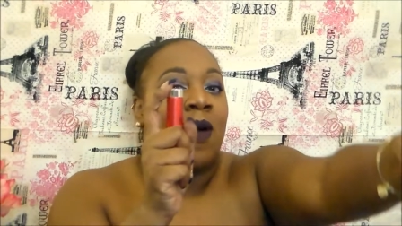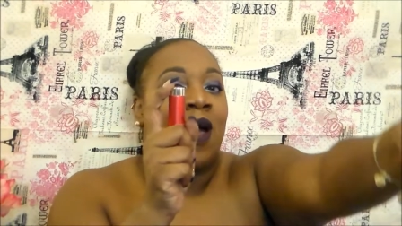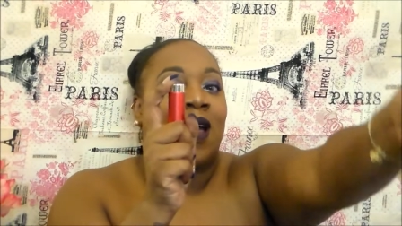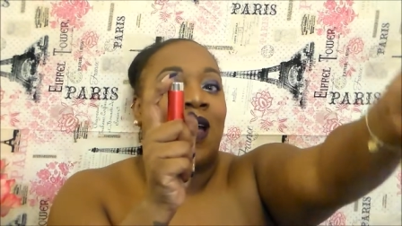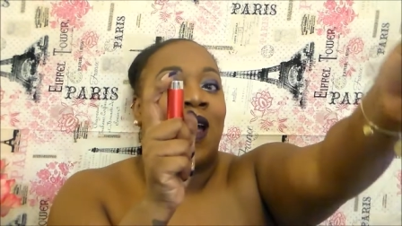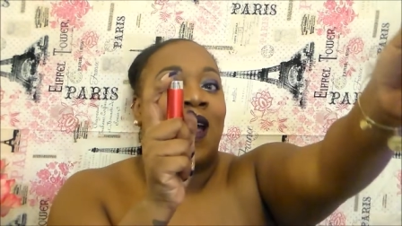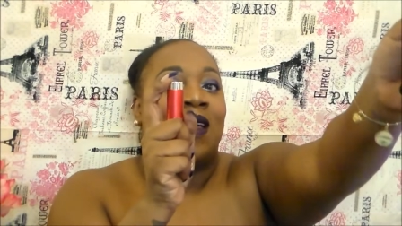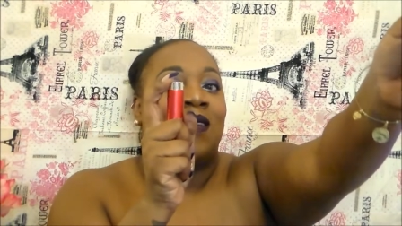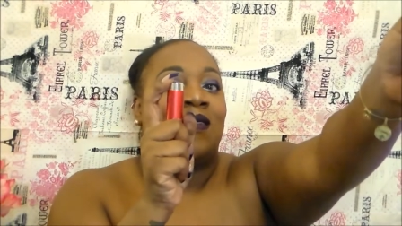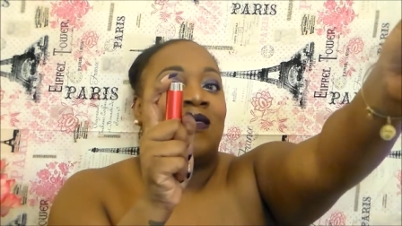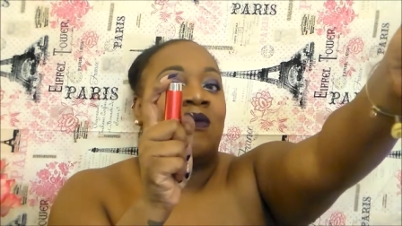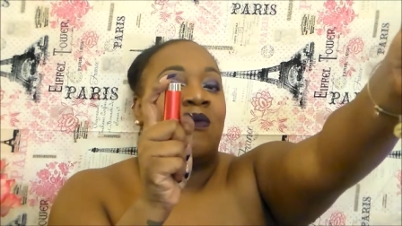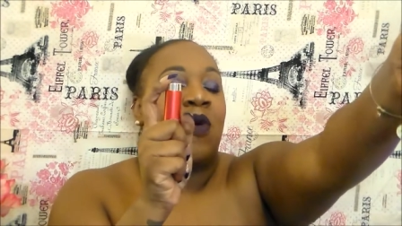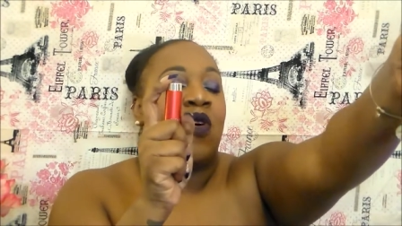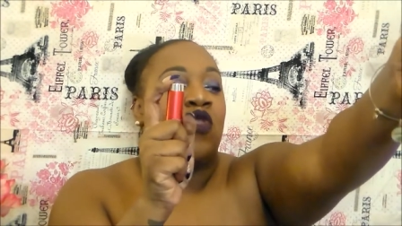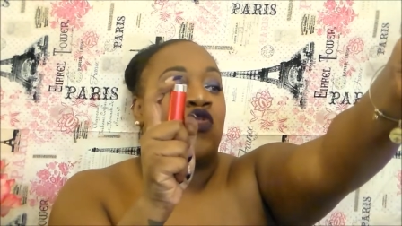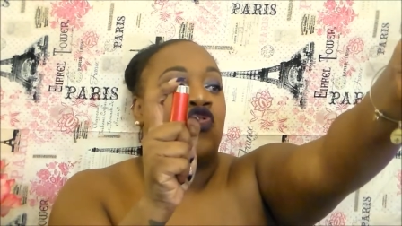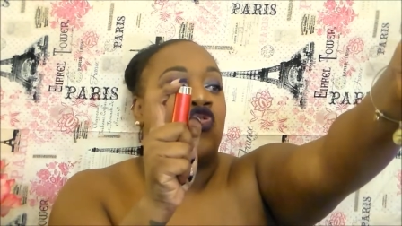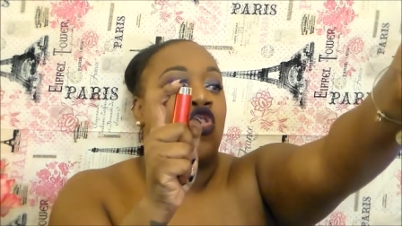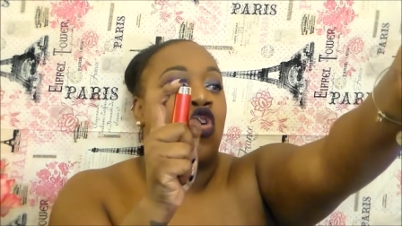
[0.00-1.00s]
my gosh
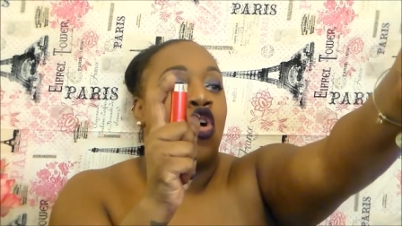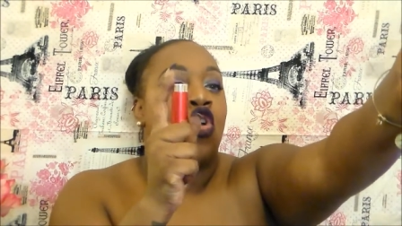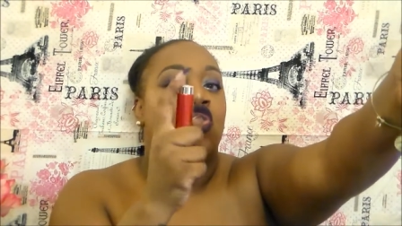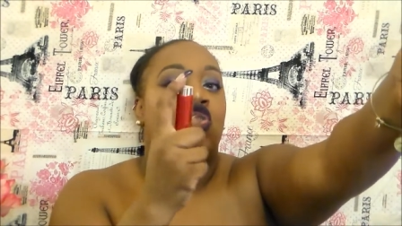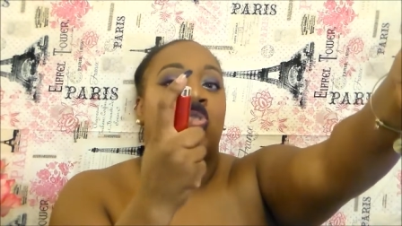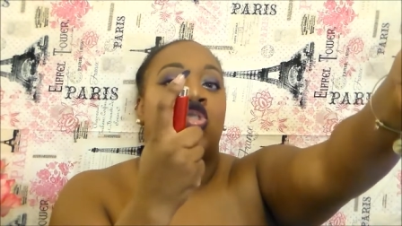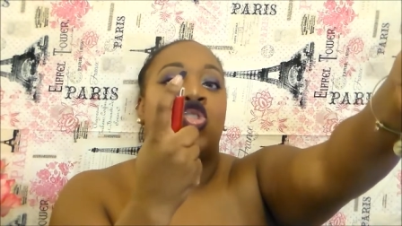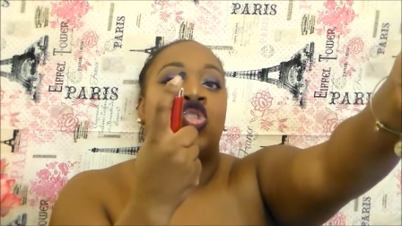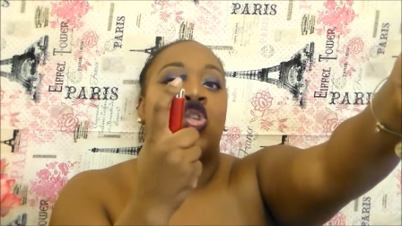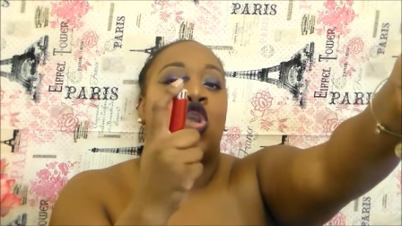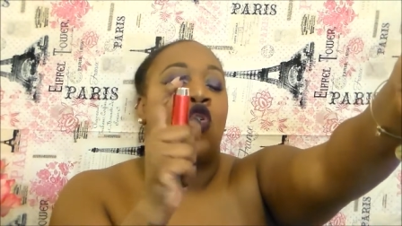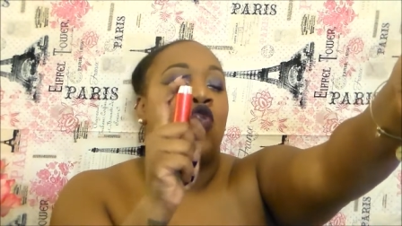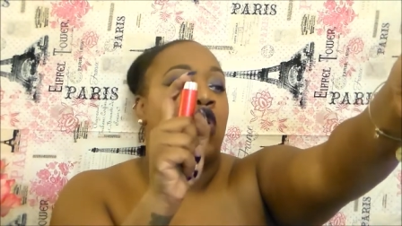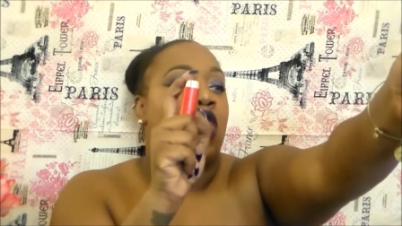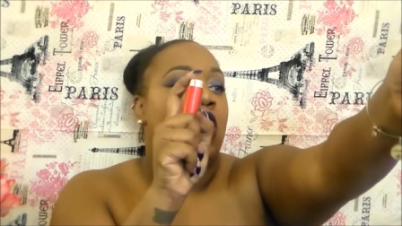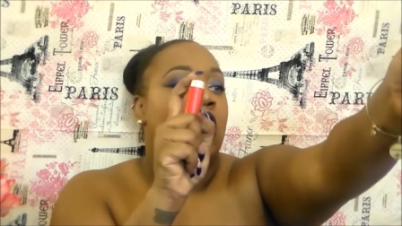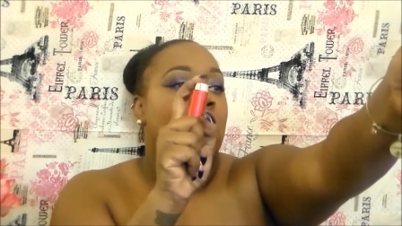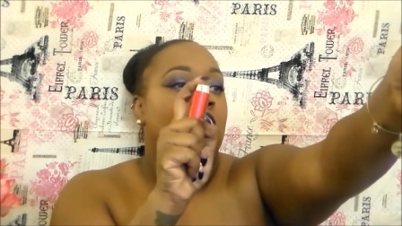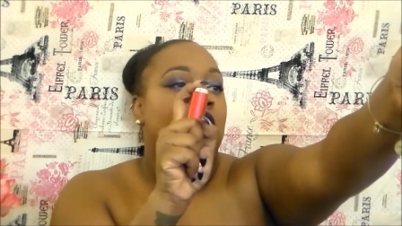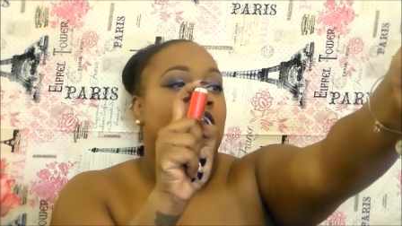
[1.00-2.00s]
smells so
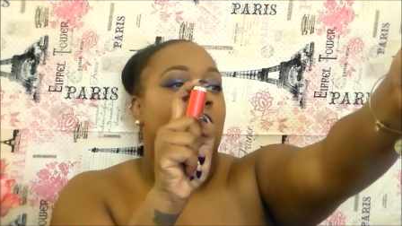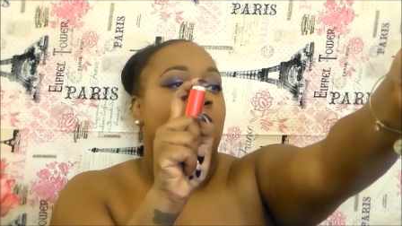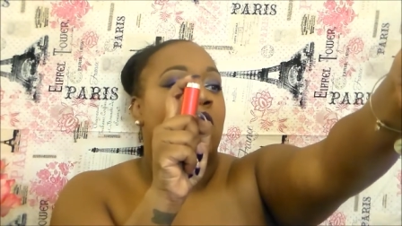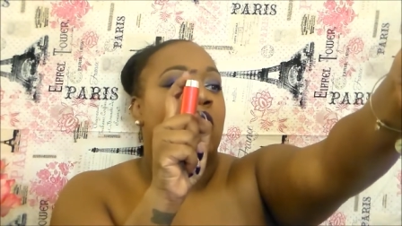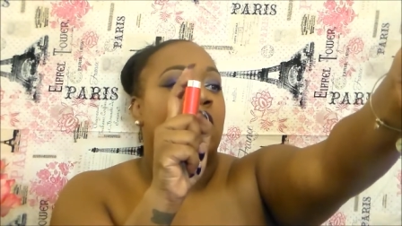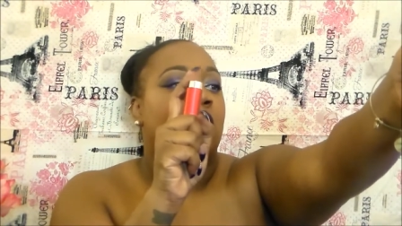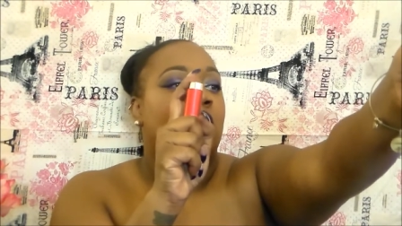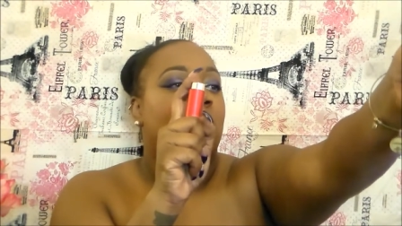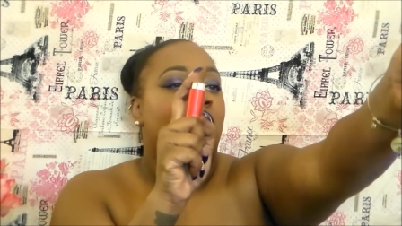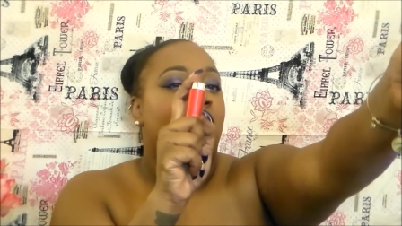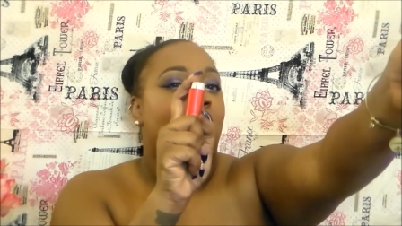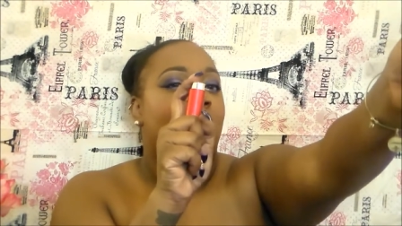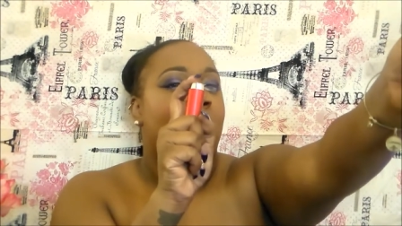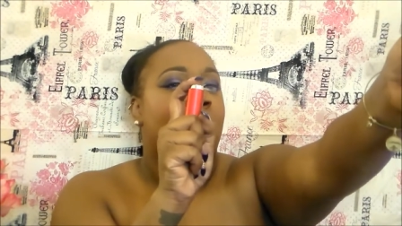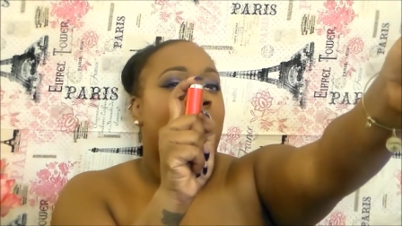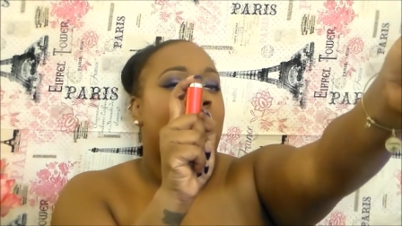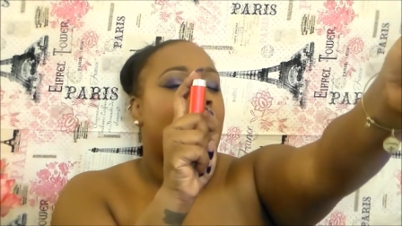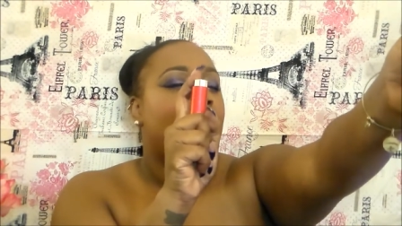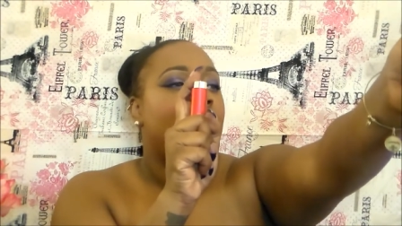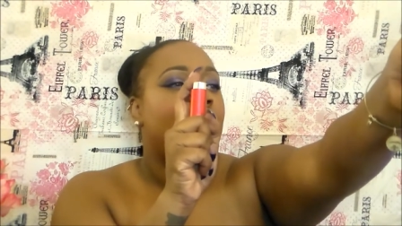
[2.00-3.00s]
good so I'm gonna
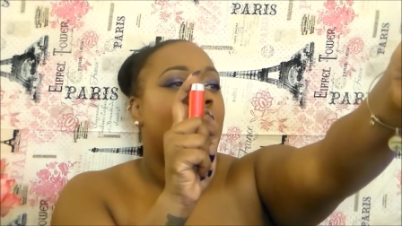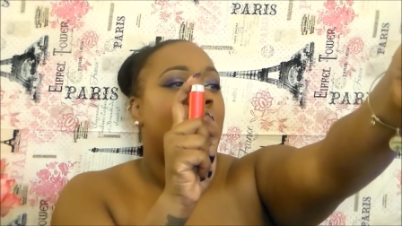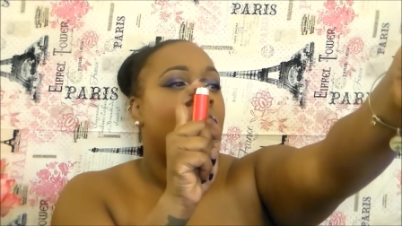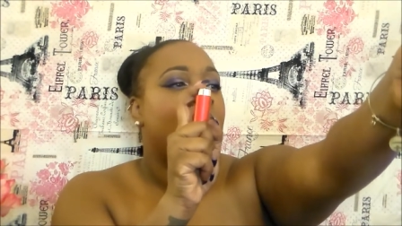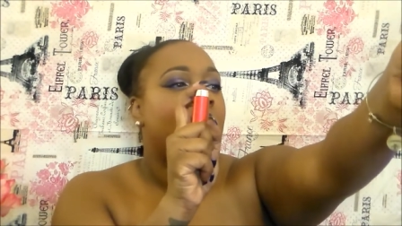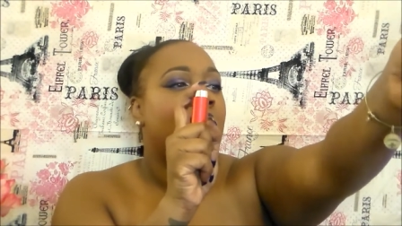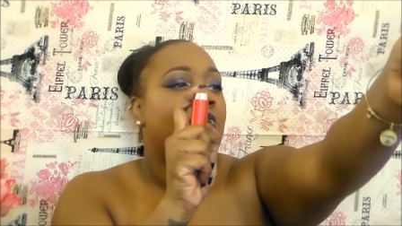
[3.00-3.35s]
spray